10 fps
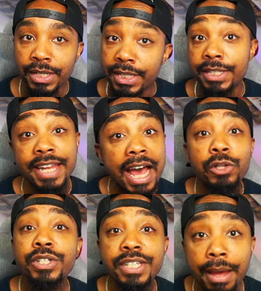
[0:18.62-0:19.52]
he's now
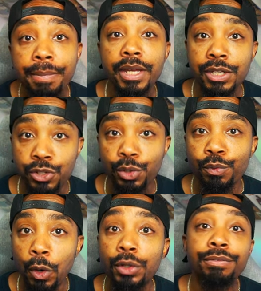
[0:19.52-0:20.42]
stepping into the
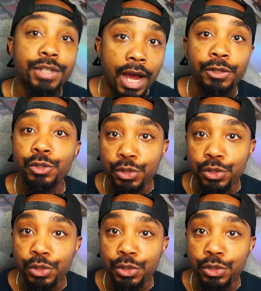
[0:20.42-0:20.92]
role of Dr.